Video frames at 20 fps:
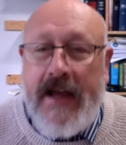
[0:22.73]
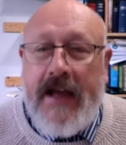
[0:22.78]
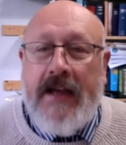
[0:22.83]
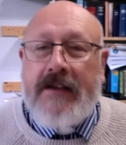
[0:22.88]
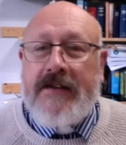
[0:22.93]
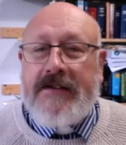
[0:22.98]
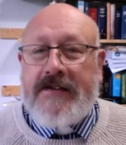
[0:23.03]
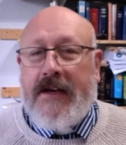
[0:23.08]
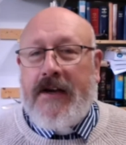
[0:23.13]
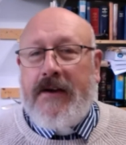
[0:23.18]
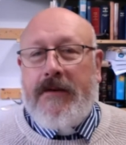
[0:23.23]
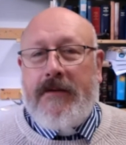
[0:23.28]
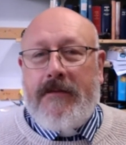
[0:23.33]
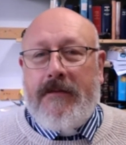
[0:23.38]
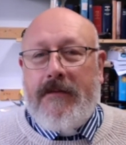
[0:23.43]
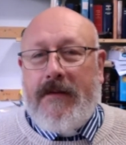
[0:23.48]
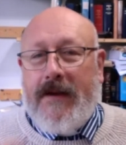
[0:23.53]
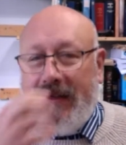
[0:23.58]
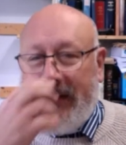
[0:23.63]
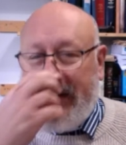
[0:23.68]
So
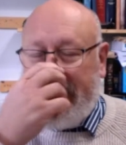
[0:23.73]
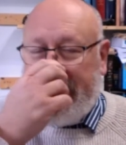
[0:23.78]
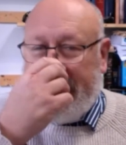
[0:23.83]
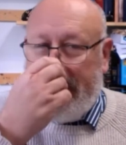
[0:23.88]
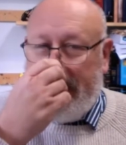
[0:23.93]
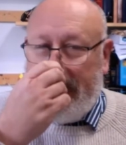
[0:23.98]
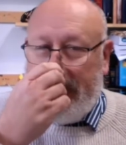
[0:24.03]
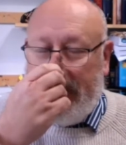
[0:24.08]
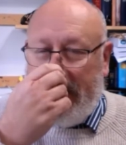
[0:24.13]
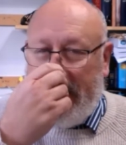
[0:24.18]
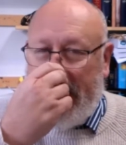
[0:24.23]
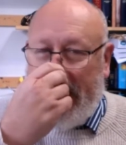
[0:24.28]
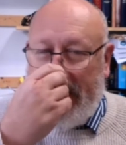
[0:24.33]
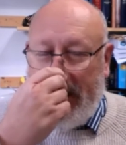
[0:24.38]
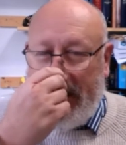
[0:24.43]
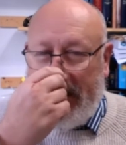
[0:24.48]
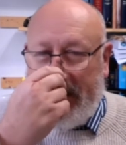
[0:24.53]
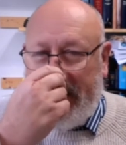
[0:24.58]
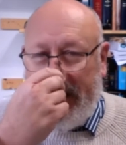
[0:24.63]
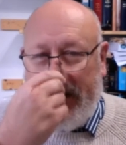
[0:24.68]
let's, without
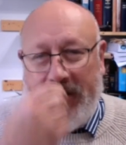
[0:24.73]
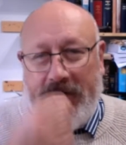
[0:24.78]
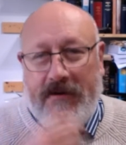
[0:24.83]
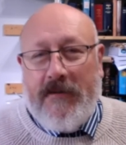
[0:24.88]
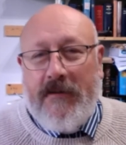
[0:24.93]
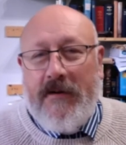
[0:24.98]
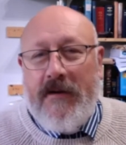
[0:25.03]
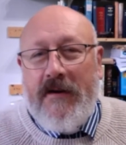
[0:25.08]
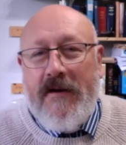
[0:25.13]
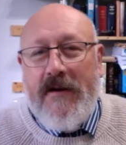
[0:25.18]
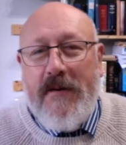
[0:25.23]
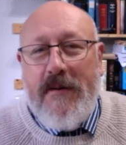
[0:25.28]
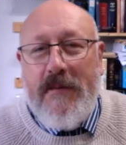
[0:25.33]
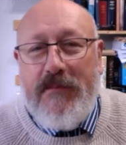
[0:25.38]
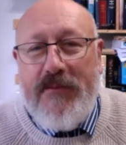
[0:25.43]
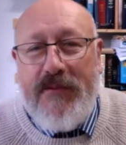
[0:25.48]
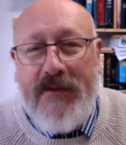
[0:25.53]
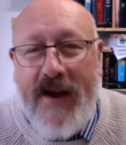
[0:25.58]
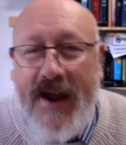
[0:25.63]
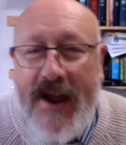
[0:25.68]
ado,
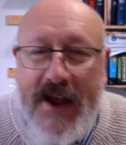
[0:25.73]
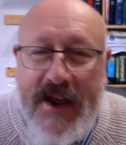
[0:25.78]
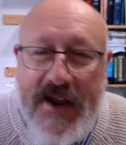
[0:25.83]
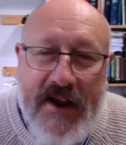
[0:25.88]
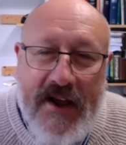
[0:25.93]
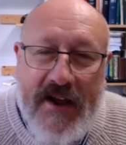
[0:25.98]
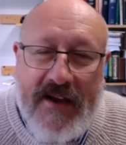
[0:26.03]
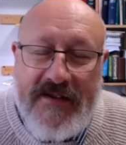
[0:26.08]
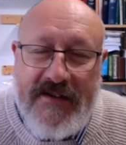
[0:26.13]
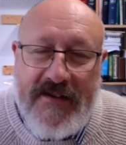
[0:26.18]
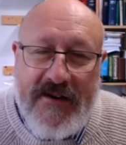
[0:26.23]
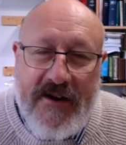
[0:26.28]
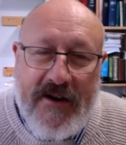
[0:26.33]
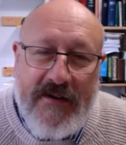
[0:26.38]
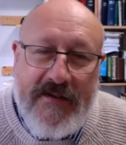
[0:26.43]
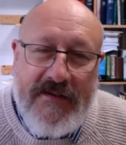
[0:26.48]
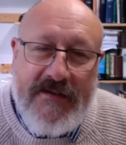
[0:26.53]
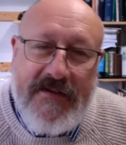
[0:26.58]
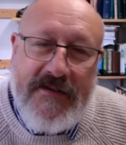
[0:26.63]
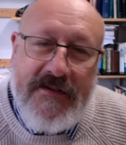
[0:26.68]
pray and ask
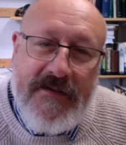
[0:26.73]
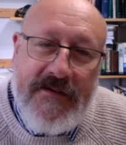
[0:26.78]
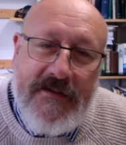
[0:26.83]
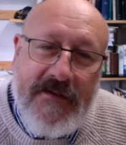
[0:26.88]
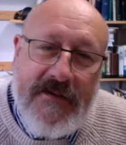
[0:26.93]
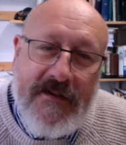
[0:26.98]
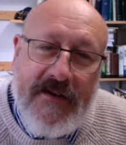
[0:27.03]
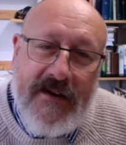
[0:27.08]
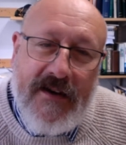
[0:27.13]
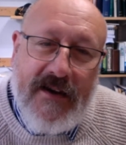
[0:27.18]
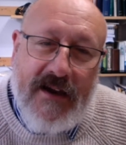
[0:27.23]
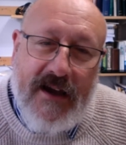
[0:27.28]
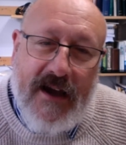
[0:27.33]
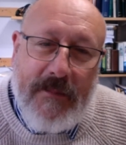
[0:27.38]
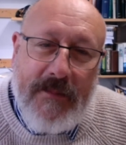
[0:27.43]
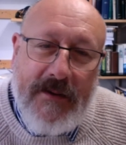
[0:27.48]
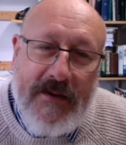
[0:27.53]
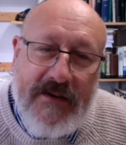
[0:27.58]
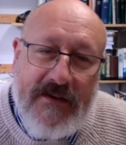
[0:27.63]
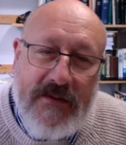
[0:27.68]
God to
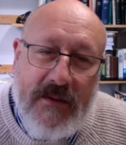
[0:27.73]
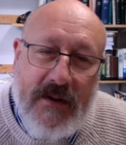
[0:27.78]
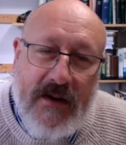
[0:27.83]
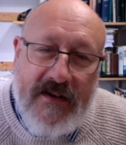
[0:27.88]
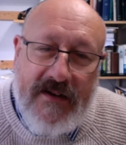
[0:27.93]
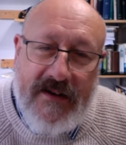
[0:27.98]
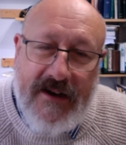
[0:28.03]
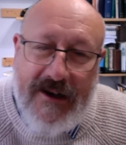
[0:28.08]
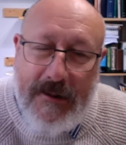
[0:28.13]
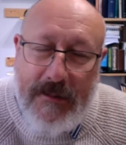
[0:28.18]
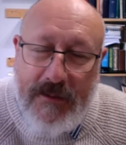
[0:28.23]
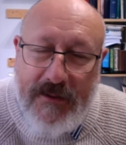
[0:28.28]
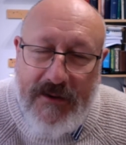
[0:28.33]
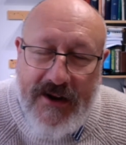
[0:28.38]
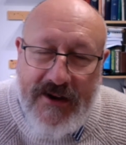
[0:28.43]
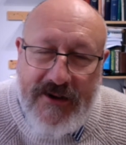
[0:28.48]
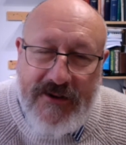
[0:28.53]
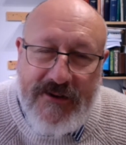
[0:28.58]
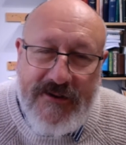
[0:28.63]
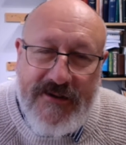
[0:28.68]
come into our
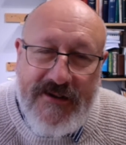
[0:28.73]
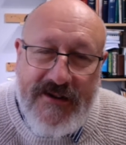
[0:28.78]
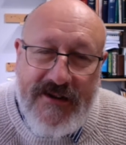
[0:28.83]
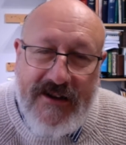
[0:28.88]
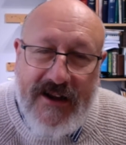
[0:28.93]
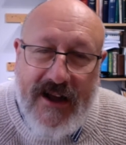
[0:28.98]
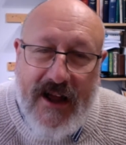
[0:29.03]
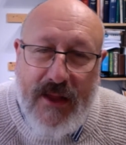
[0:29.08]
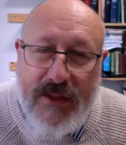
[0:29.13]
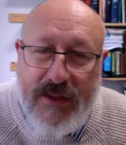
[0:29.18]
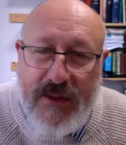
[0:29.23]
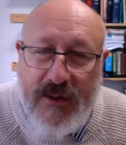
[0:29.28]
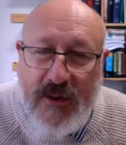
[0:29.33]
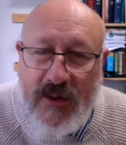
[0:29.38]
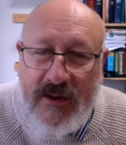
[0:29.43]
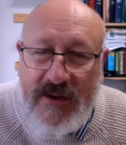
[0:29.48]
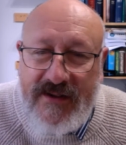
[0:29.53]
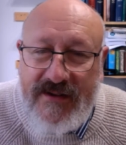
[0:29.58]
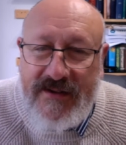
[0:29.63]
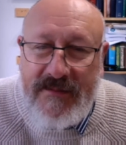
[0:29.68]
deliberations and our
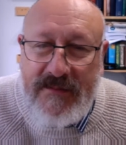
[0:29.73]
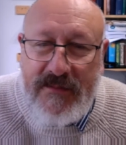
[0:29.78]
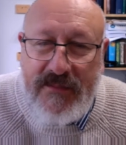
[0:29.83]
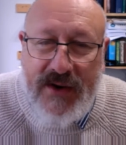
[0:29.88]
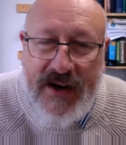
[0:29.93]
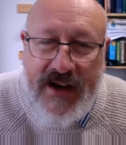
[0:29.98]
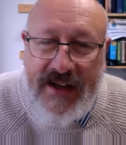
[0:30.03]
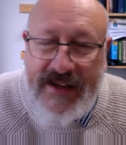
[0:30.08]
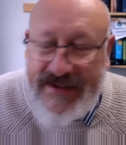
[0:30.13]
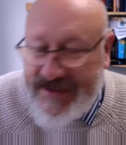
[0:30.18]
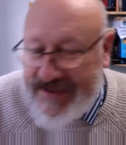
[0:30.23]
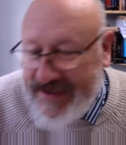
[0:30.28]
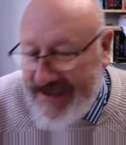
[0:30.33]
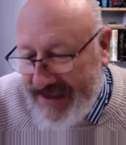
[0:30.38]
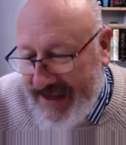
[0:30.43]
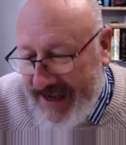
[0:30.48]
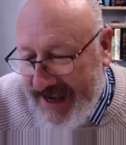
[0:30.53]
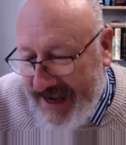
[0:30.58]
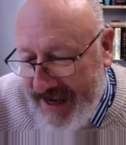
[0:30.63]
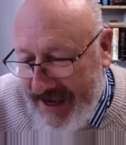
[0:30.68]
thoughts and prayers
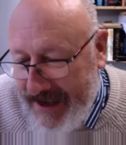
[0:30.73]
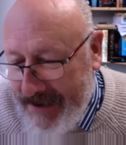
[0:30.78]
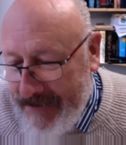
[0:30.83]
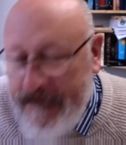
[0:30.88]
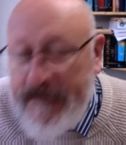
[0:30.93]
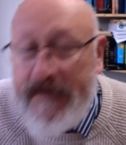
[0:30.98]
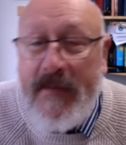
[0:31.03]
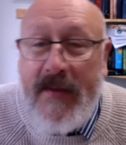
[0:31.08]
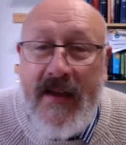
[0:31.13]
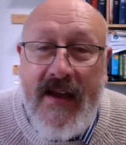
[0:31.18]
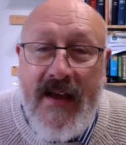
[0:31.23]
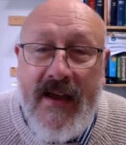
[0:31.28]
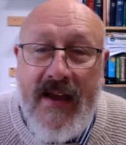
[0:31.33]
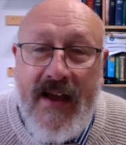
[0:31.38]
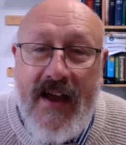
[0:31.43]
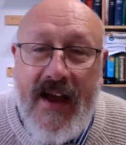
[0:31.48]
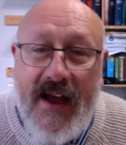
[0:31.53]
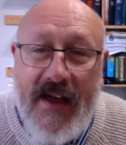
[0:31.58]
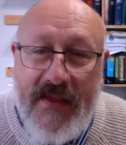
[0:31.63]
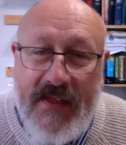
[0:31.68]
today,
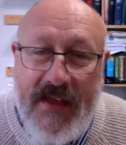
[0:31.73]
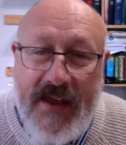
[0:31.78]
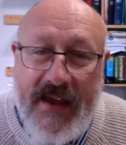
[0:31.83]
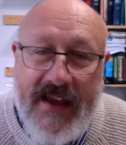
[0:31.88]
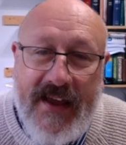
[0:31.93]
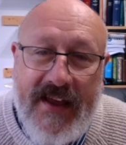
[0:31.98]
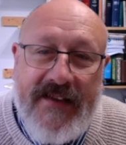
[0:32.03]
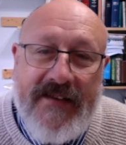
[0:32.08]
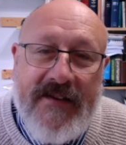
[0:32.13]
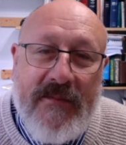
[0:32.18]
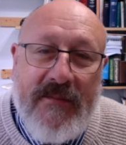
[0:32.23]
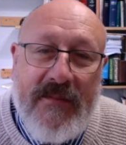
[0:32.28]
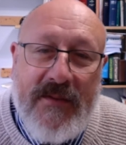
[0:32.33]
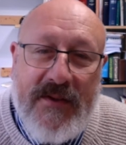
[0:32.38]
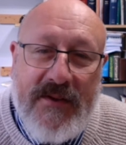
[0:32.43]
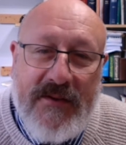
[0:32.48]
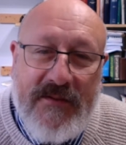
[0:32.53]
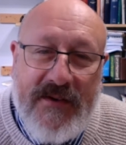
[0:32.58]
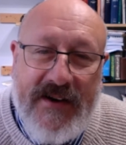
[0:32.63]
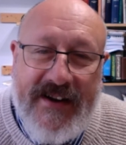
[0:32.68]
and then get on with
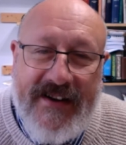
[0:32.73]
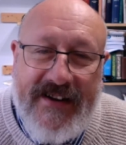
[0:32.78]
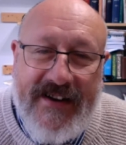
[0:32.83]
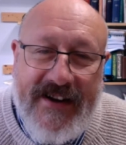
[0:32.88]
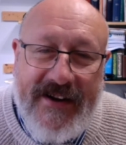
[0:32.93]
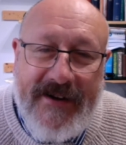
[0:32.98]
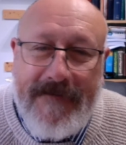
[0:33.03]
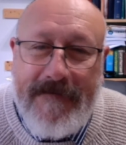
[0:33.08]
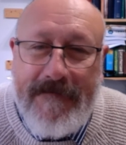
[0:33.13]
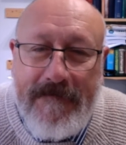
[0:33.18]
the reading.